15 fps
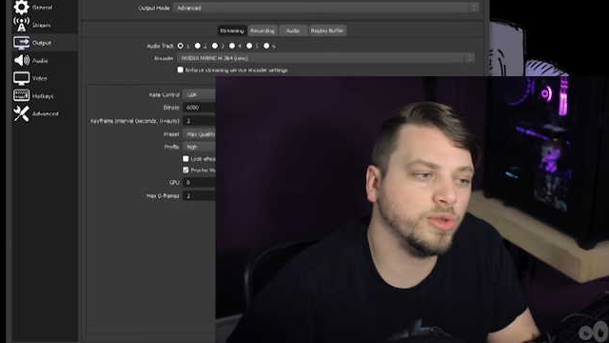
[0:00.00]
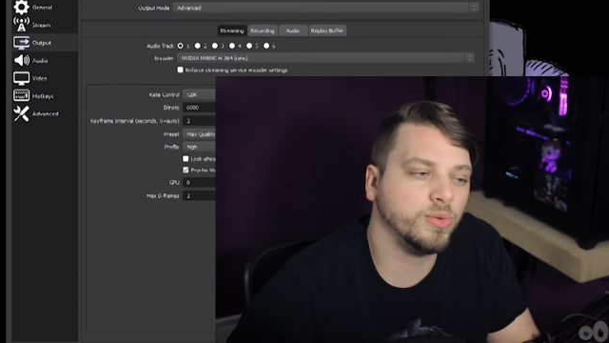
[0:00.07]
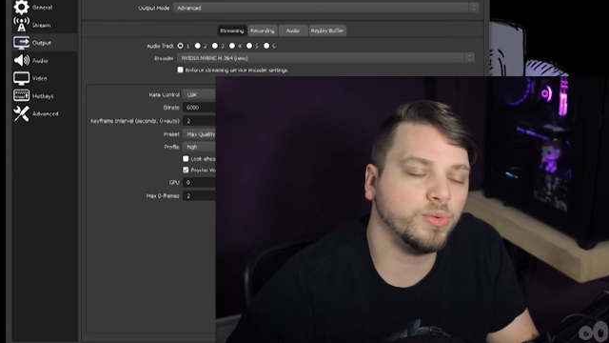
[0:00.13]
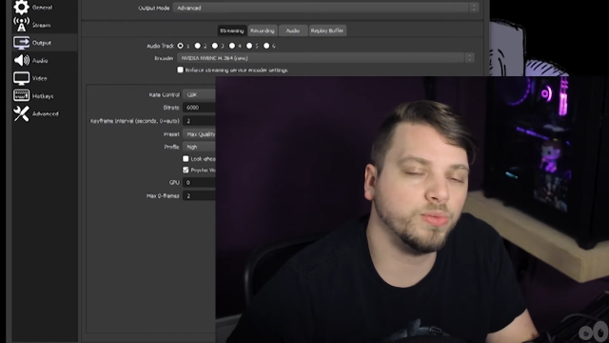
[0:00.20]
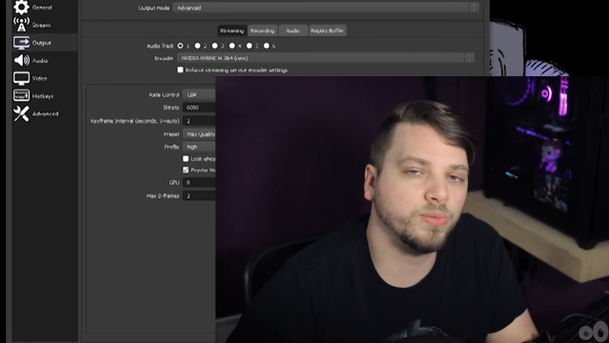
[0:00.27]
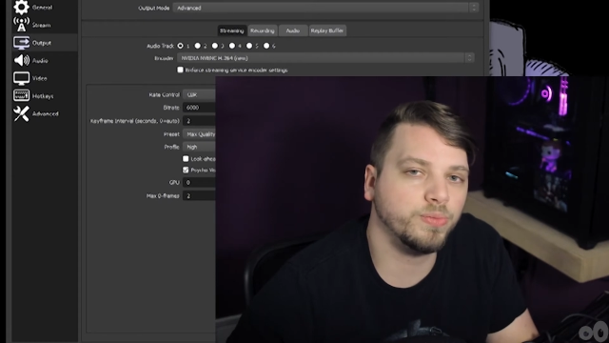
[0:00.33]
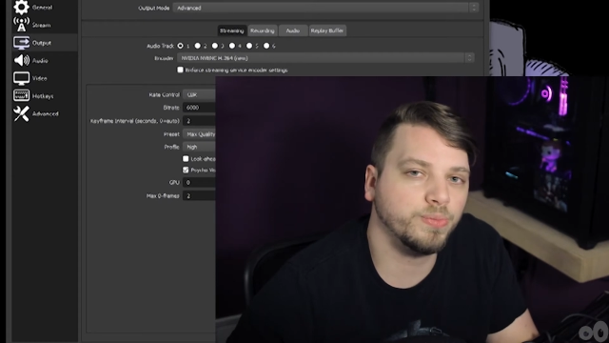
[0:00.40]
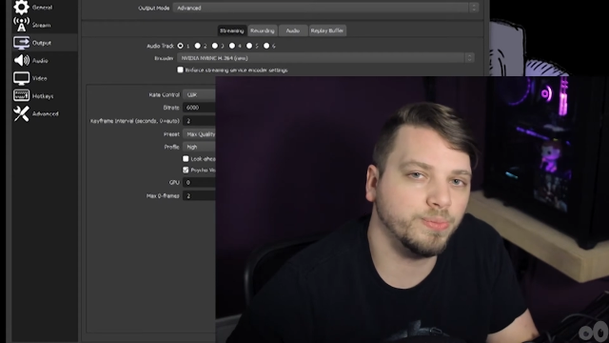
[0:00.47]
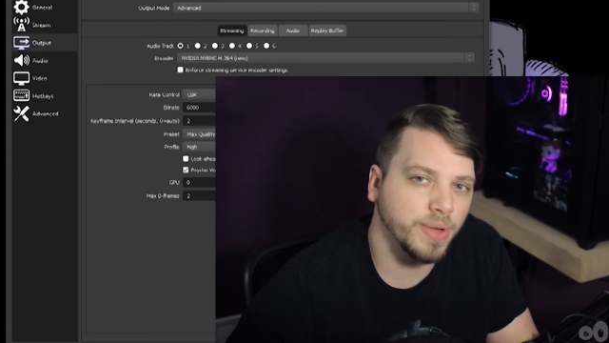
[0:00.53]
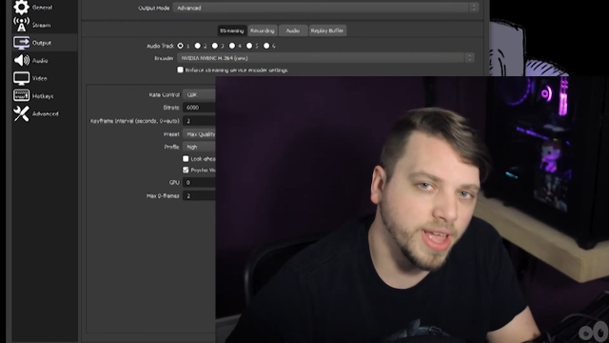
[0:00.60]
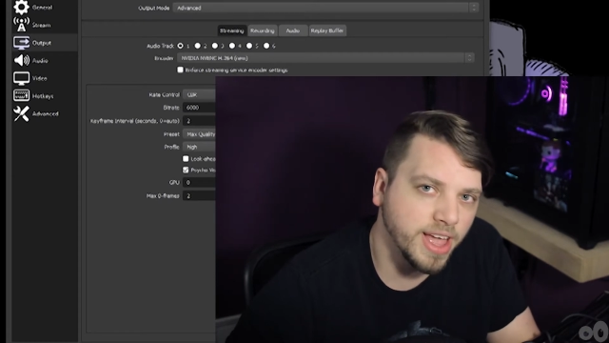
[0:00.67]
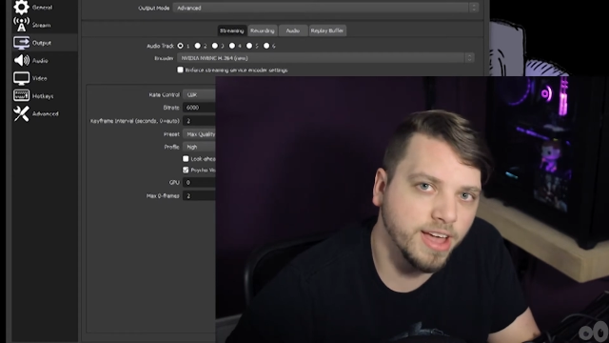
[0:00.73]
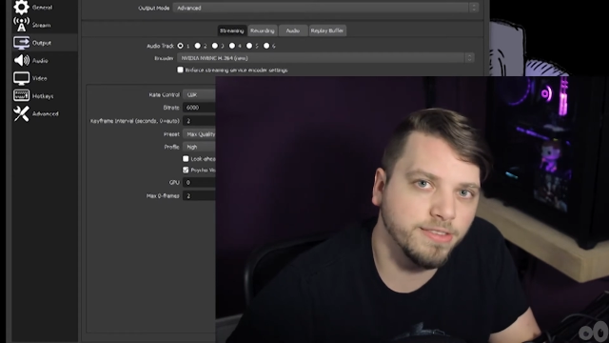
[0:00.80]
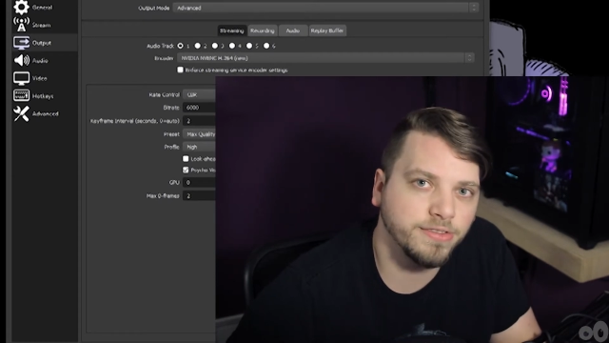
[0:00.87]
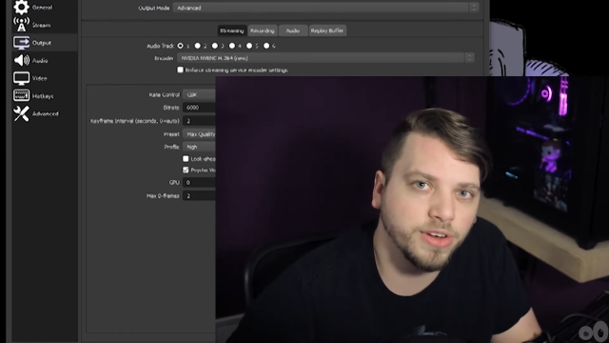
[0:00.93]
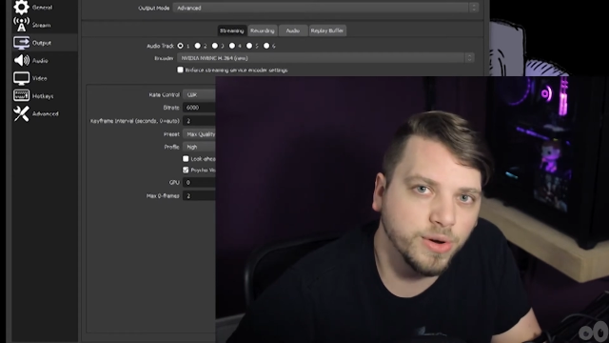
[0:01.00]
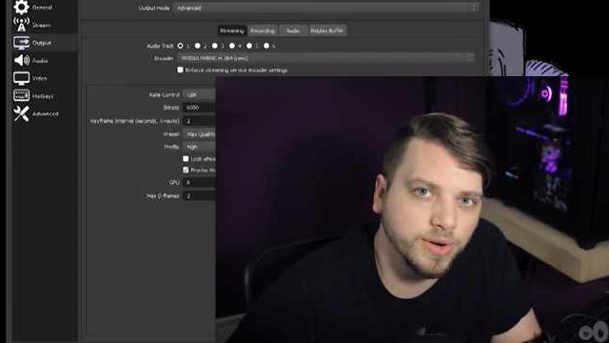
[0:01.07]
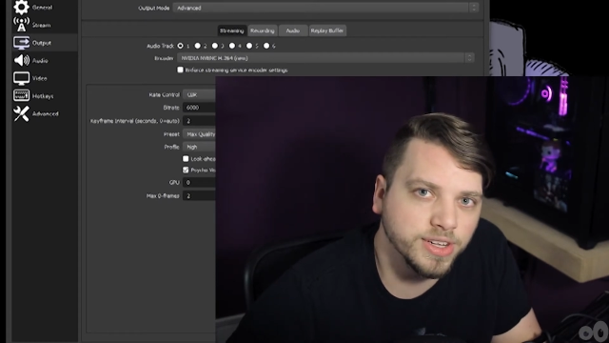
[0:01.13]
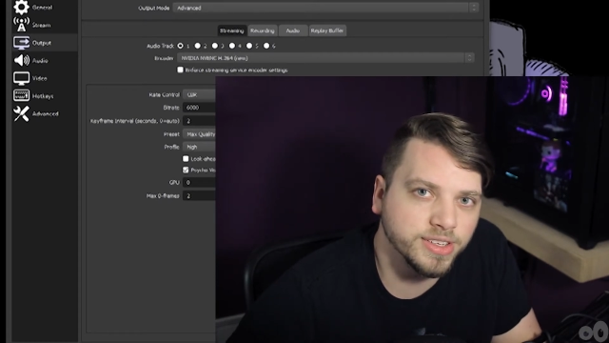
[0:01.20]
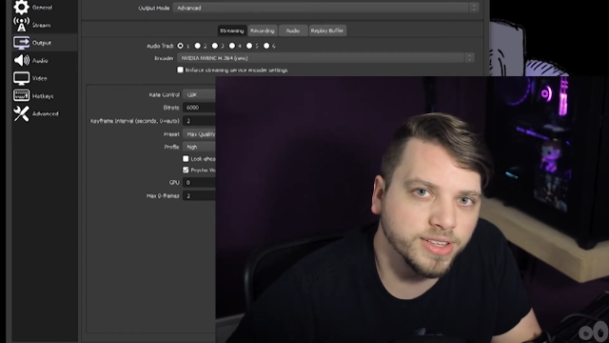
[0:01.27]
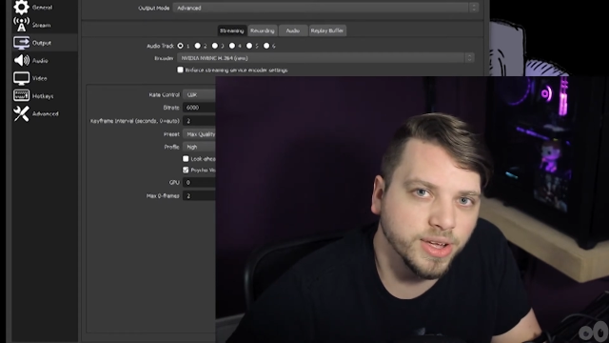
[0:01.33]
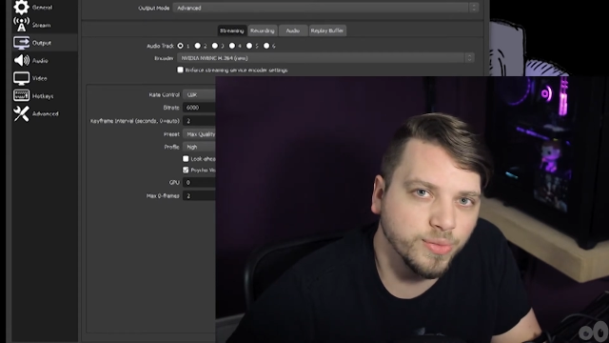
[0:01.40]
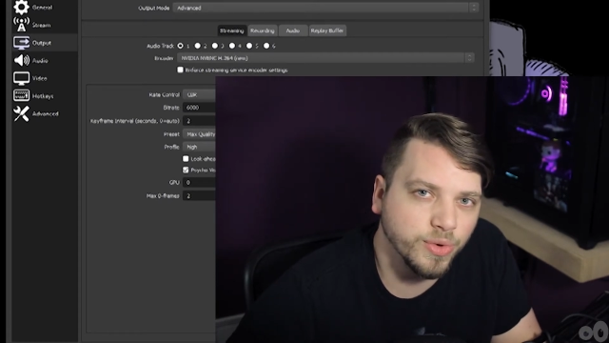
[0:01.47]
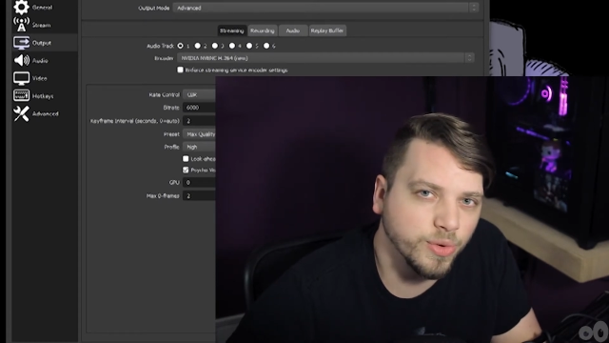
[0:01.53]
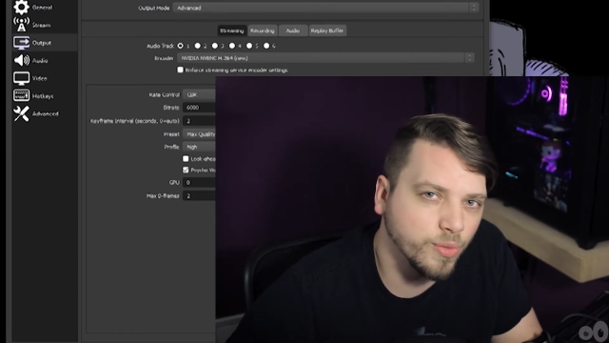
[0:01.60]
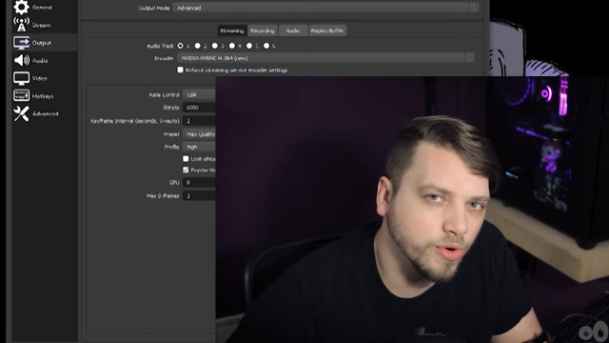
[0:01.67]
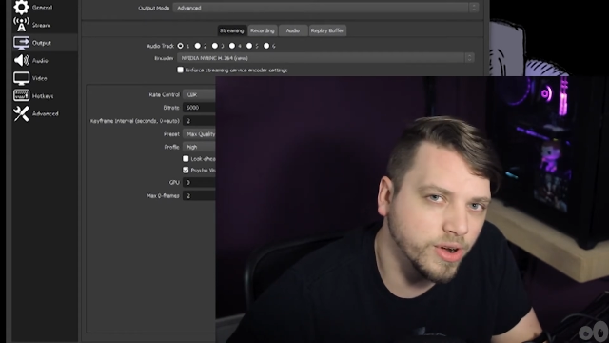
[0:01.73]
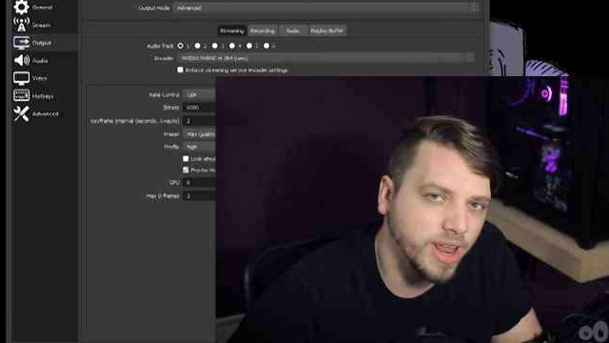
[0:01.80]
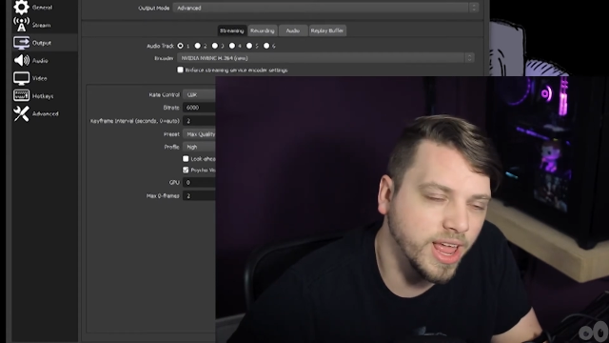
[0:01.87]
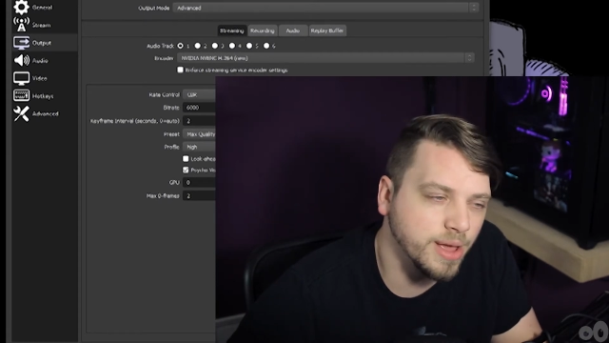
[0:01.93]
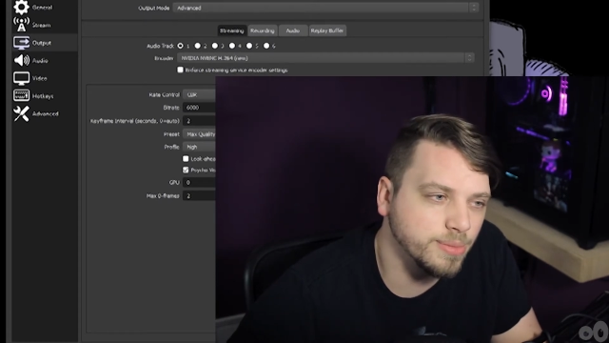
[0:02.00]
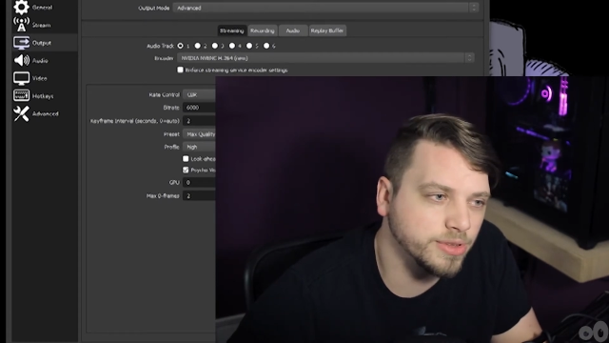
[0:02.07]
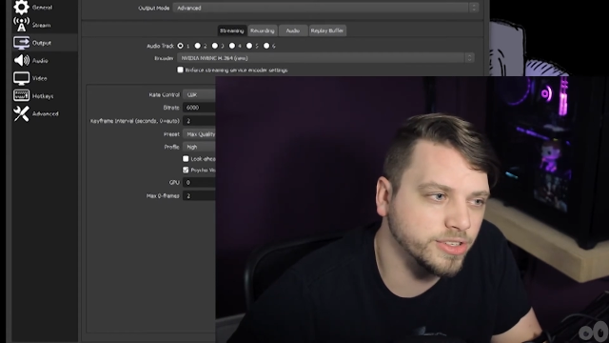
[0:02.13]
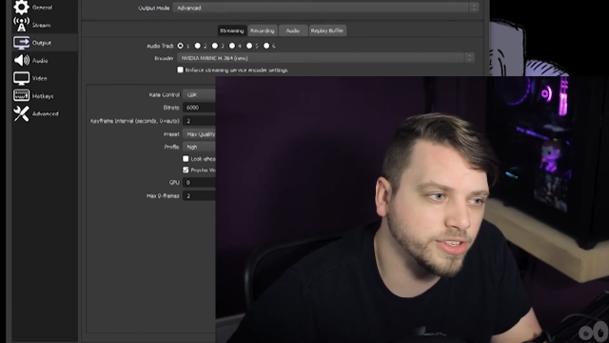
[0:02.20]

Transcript: you may have noticed that we weren't able